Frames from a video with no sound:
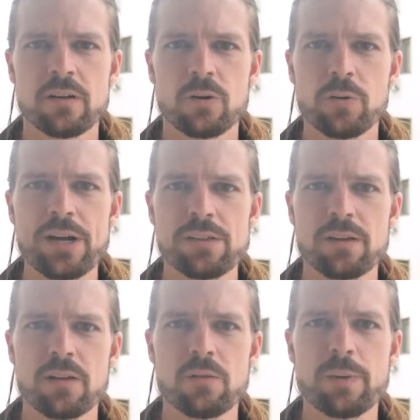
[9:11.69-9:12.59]
Right? And
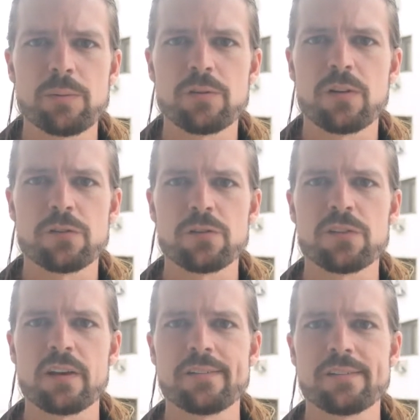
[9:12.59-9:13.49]
the, other, the Bible also
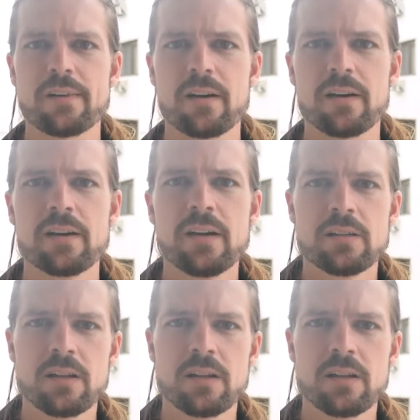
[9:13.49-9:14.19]
says, uh,